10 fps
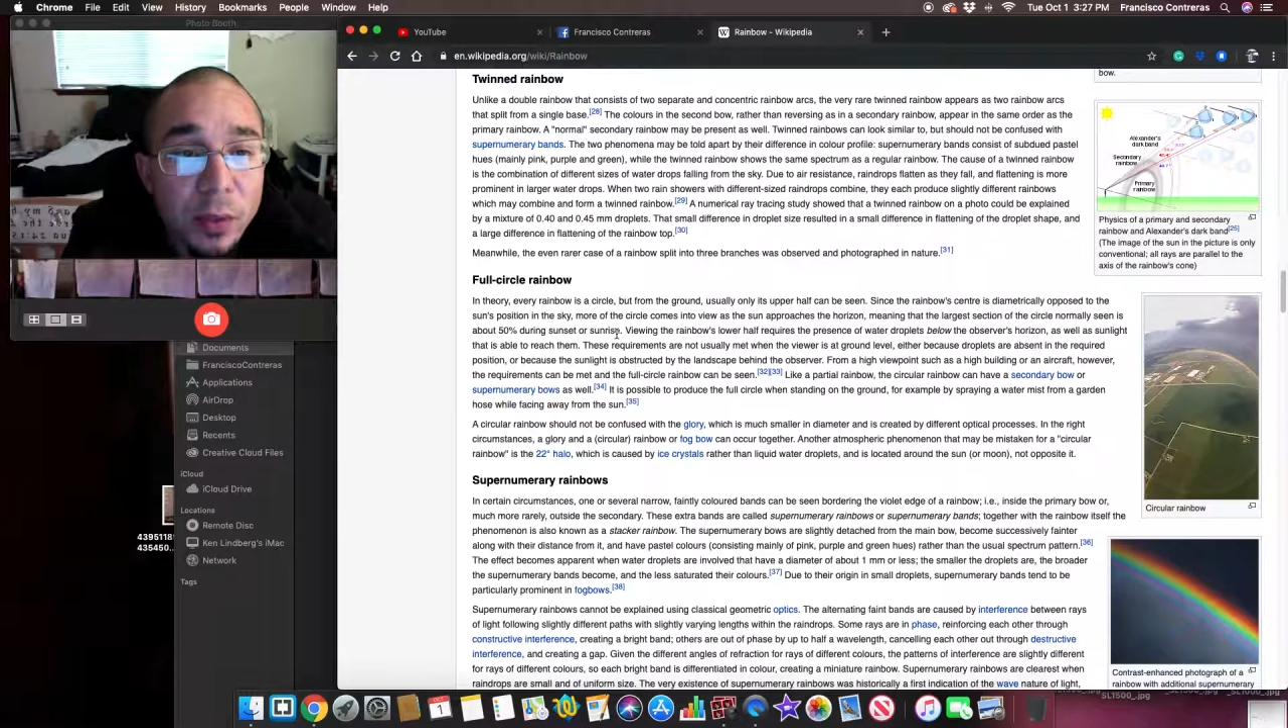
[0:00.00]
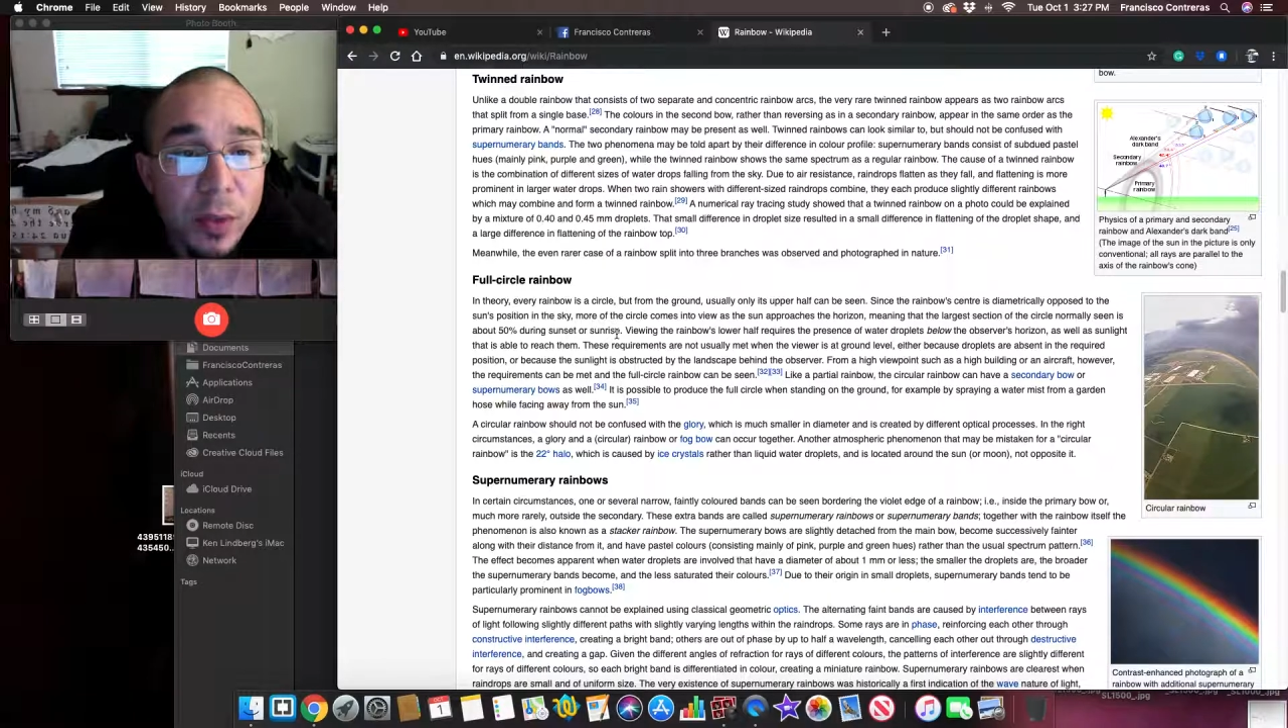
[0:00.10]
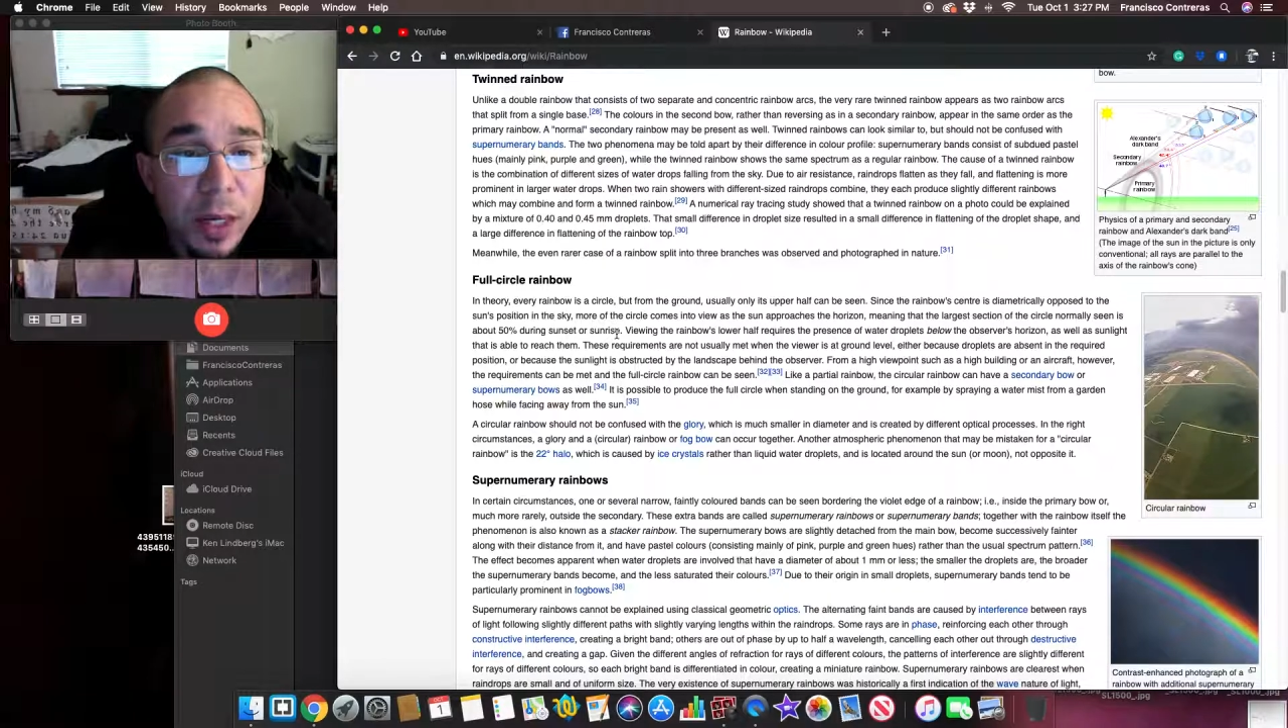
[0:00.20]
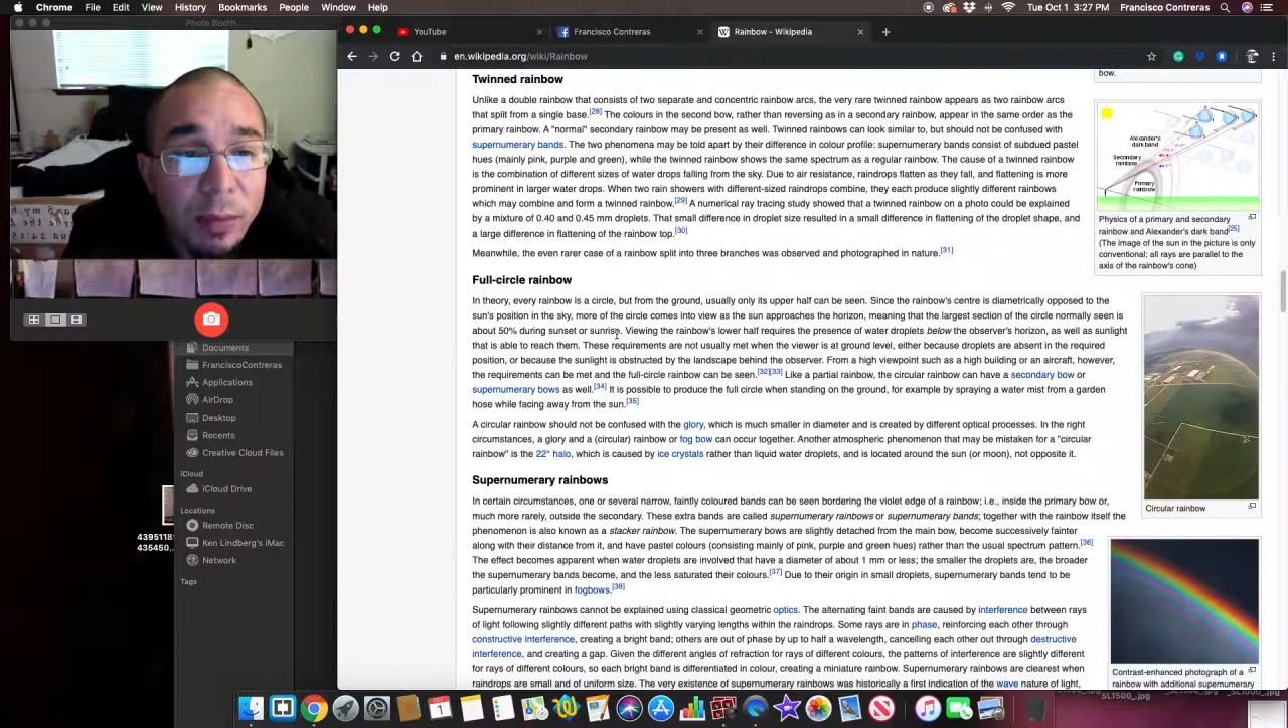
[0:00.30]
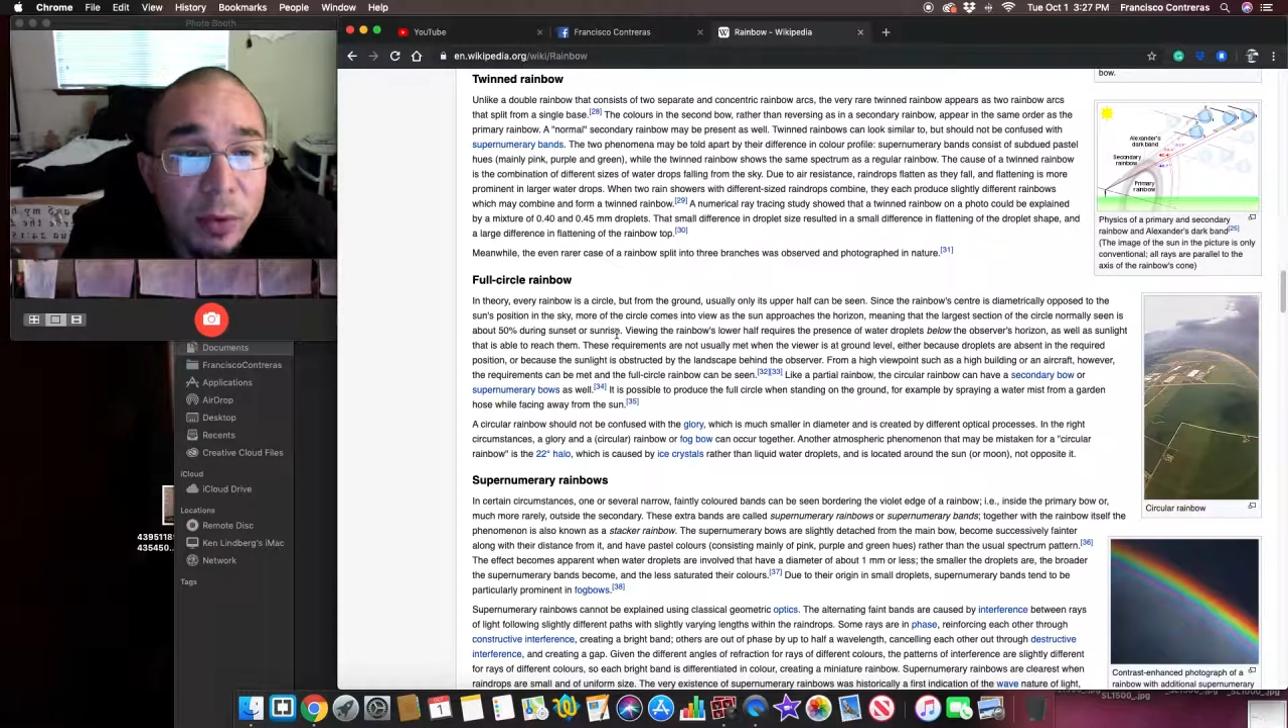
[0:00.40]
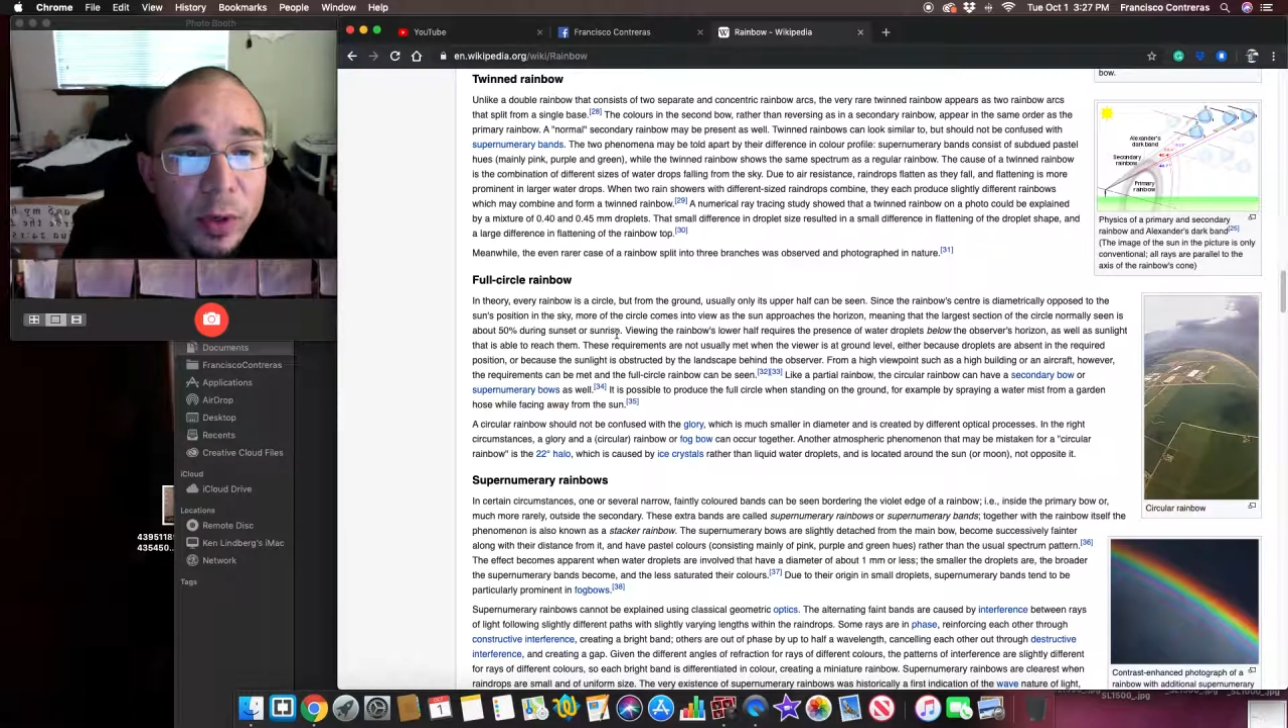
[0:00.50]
rainbow